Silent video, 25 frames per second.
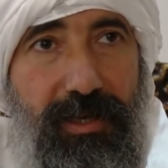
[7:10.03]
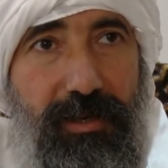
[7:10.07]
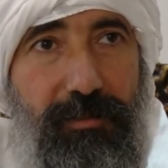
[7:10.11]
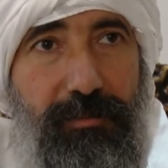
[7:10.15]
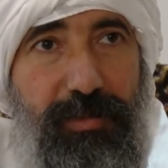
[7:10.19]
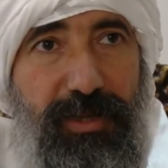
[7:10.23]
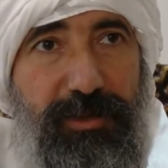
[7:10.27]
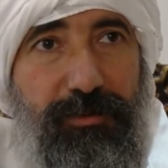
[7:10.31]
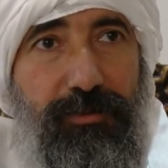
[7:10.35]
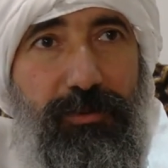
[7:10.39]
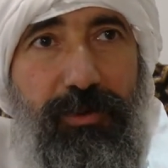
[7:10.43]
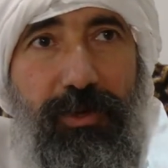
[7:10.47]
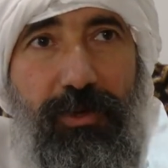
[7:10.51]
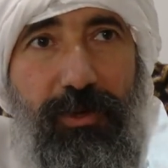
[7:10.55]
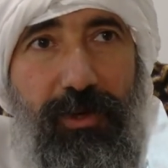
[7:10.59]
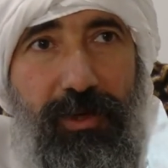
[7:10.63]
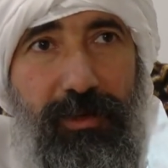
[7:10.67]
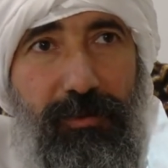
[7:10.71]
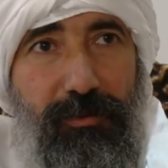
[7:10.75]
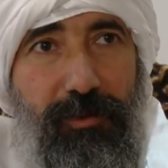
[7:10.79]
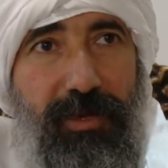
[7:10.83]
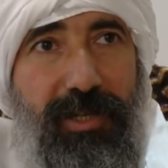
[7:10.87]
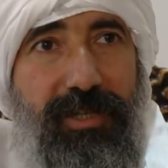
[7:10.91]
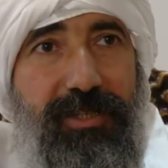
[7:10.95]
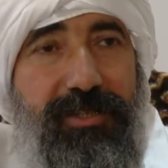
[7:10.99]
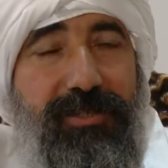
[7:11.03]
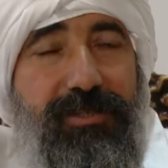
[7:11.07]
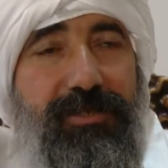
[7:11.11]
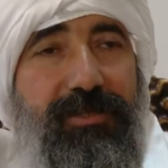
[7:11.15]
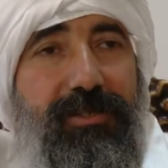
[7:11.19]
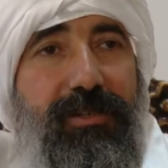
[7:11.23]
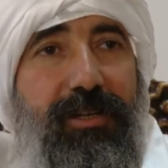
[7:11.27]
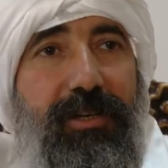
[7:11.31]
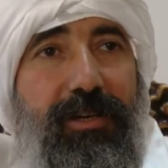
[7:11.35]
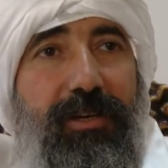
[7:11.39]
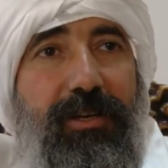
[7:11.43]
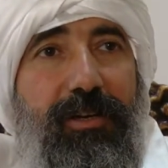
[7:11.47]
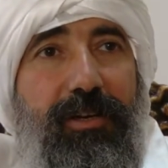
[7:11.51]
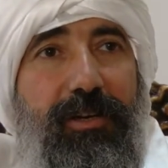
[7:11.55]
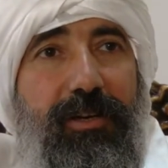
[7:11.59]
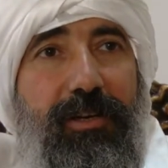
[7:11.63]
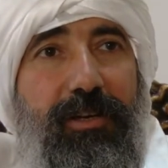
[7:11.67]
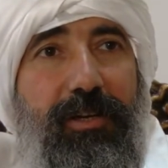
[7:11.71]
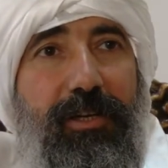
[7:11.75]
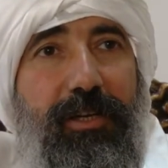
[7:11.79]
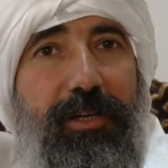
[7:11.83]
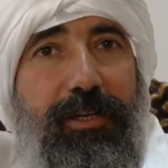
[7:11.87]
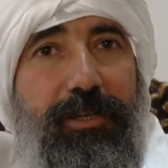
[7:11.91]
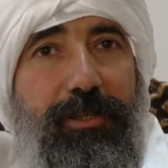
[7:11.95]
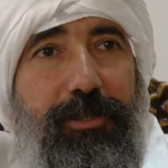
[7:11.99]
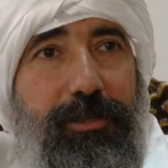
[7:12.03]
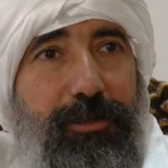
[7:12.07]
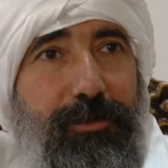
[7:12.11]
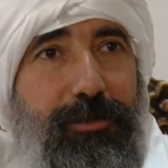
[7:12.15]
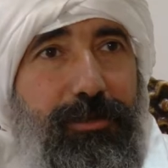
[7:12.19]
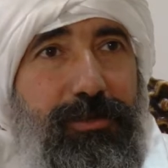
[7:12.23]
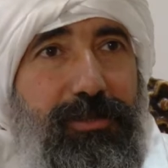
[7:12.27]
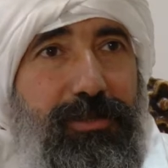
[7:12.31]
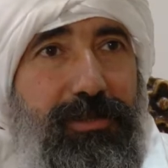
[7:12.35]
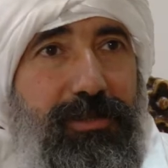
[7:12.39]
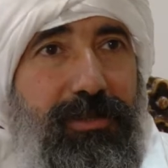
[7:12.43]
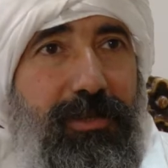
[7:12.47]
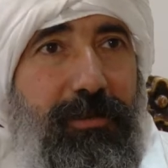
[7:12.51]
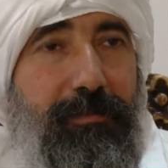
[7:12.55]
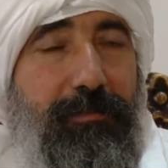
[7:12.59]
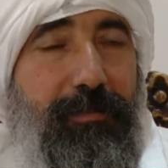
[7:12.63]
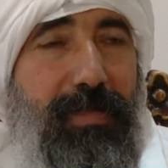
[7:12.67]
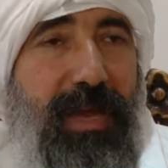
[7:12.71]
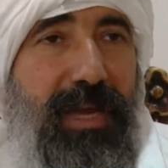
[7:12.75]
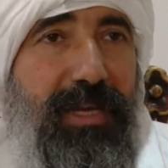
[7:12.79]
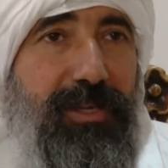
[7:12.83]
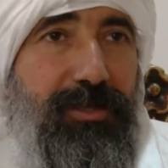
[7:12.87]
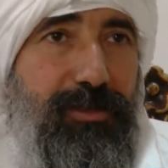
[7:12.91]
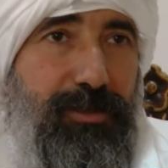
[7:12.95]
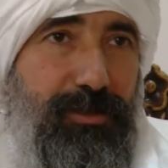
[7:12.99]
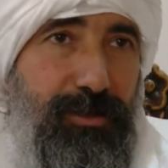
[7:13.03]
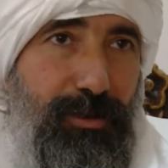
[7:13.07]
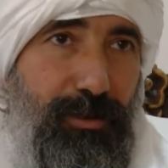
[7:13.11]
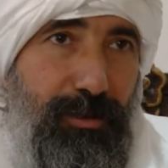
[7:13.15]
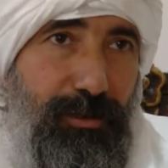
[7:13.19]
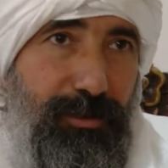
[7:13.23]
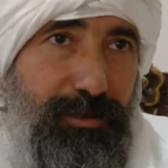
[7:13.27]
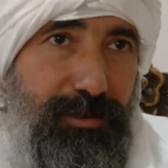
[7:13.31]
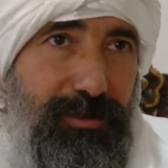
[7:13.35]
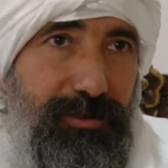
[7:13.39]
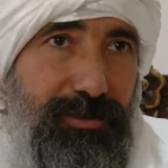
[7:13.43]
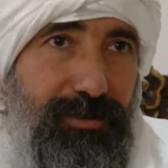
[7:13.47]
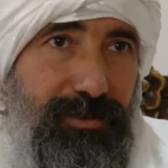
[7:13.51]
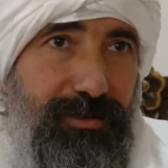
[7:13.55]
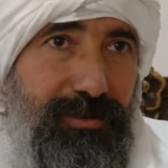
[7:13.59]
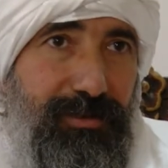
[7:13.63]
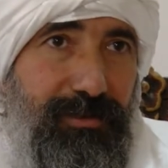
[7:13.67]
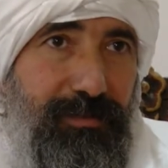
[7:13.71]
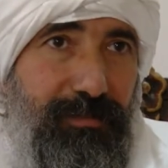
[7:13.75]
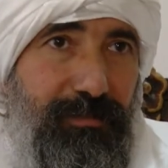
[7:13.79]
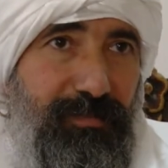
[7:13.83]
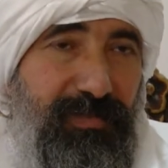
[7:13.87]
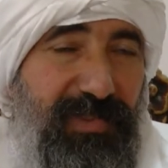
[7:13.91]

But we always use the main source